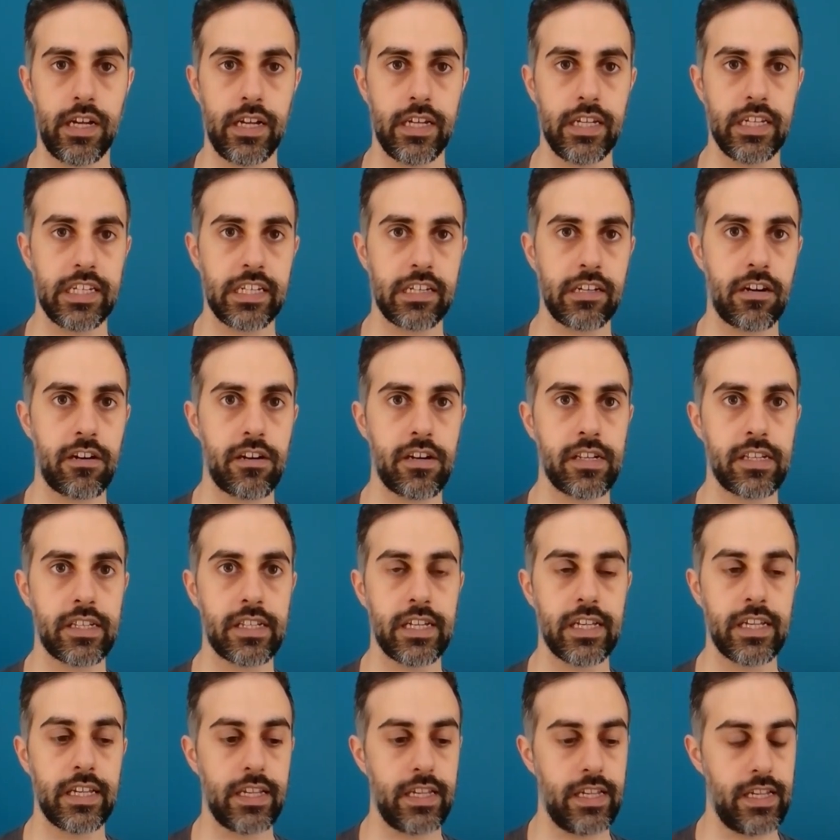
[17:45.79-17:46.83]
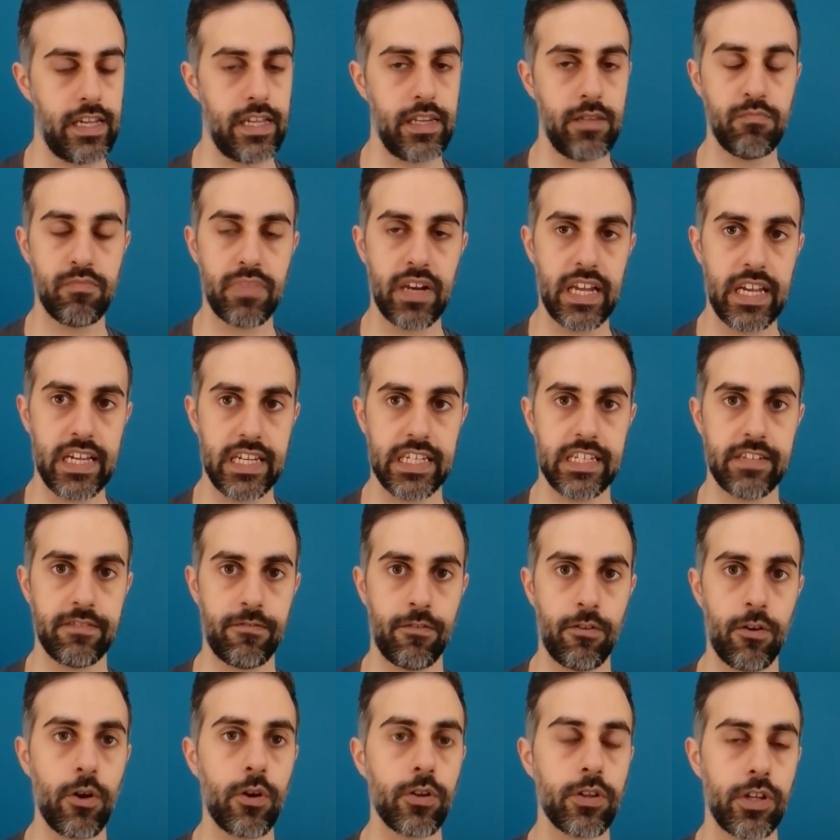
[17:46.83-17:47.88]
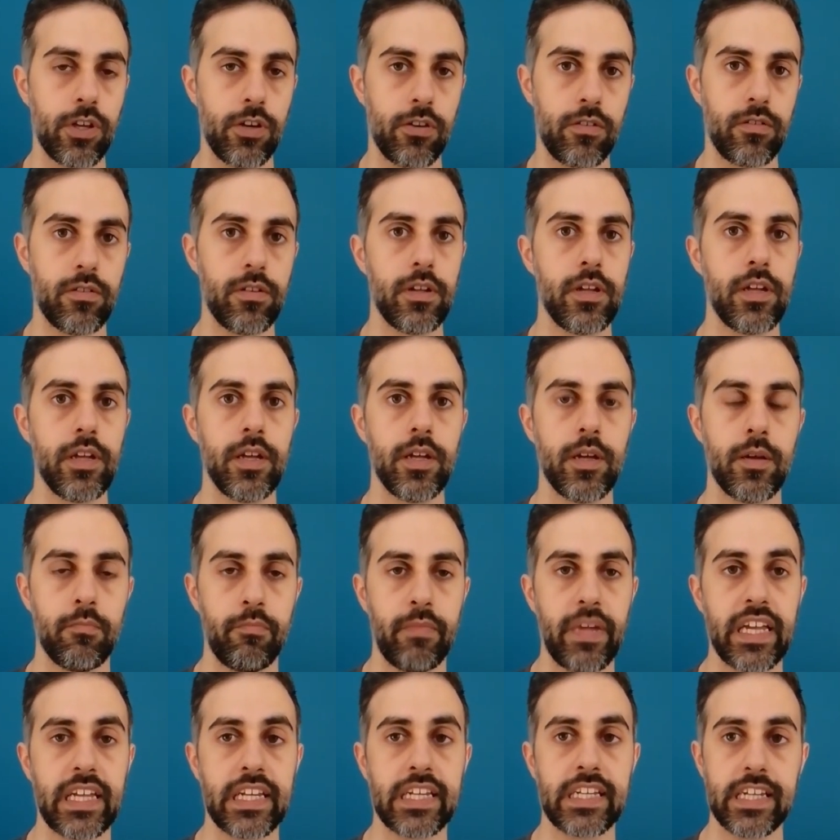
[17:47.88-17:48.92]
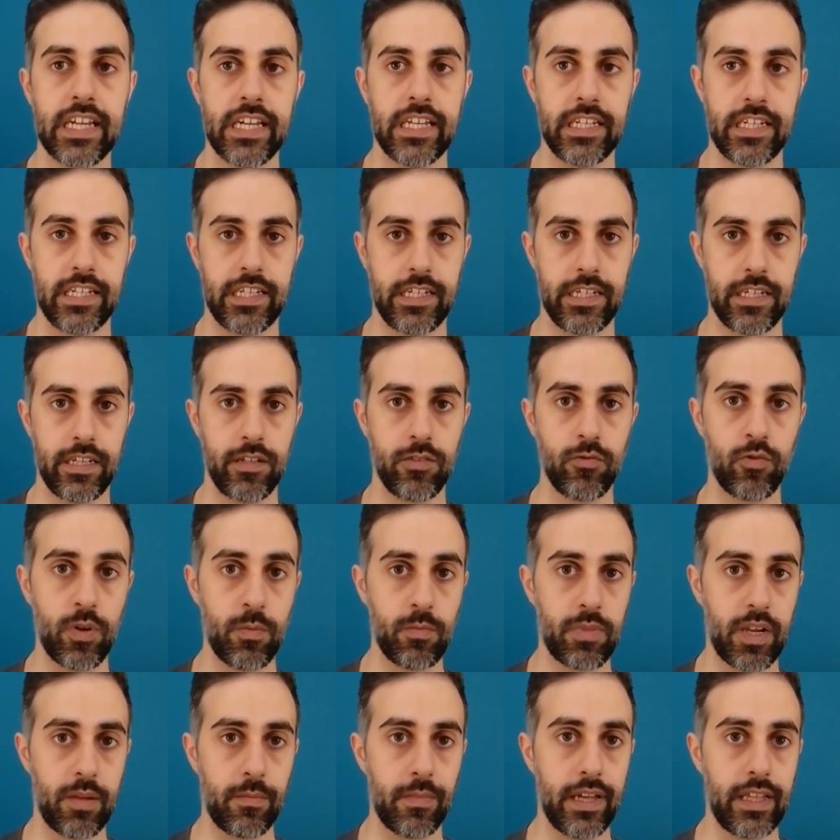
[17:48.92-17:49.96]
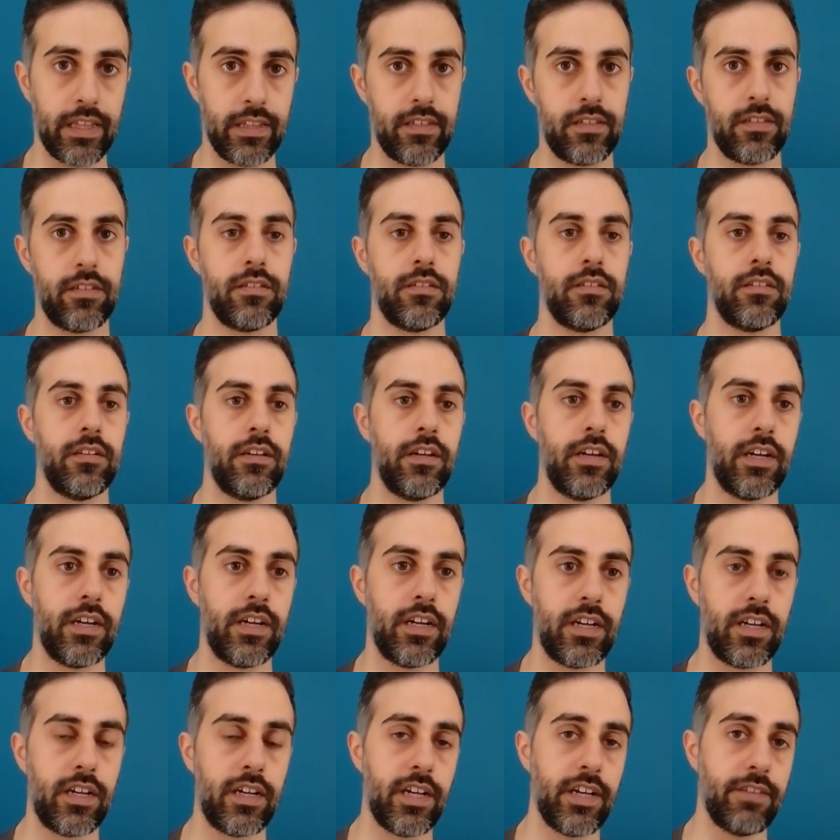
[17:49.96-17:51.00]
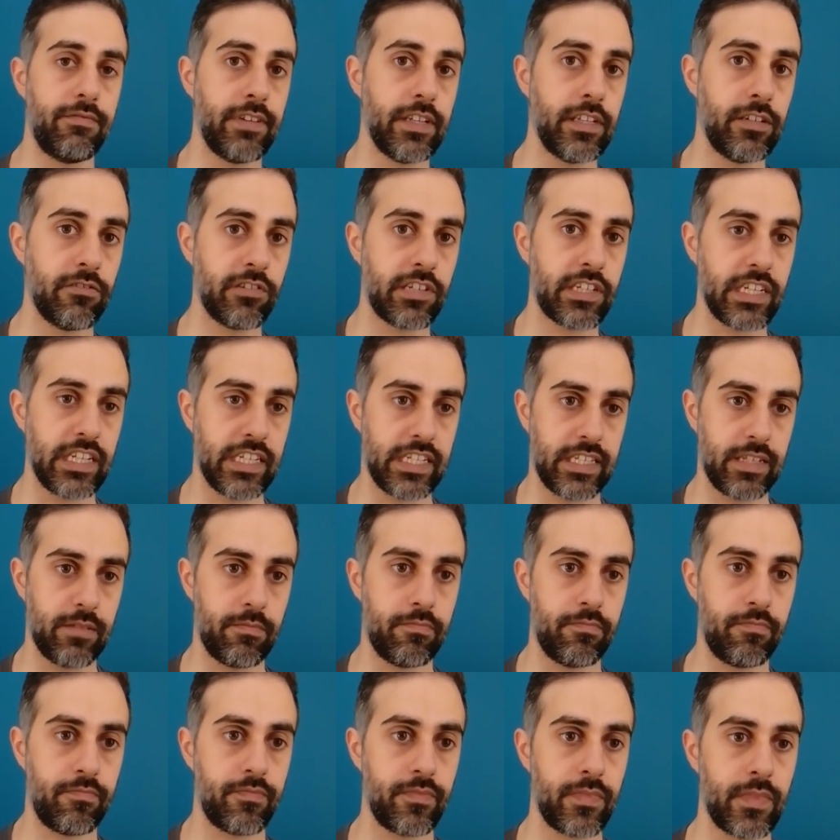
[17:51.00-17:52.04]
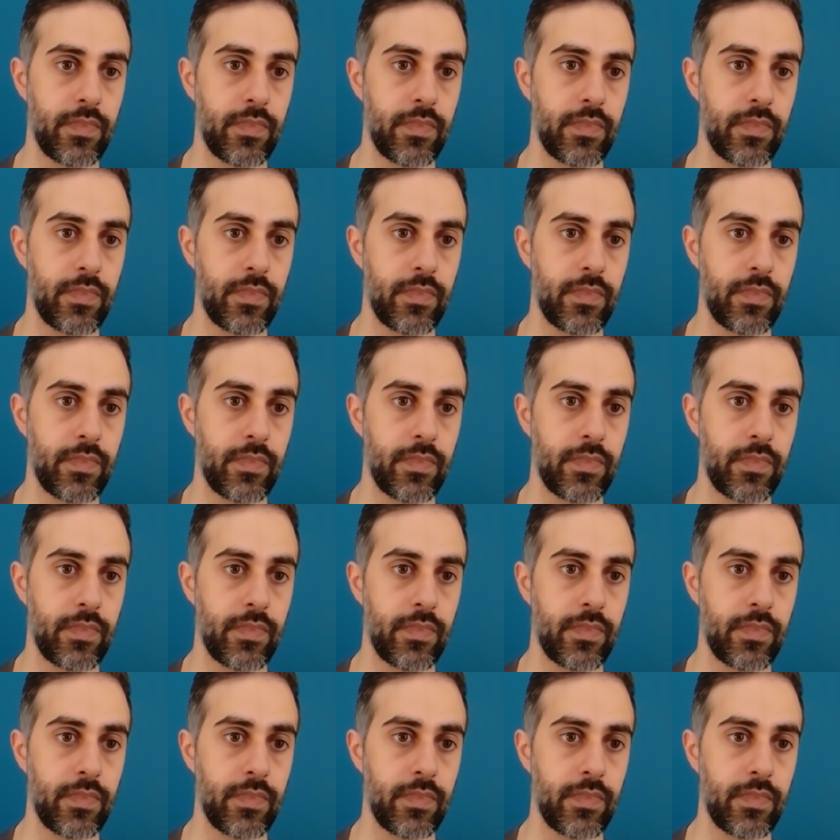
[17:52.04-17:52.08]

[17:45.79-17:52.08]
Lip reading: is currently in place for audio makes sense to implement a video system.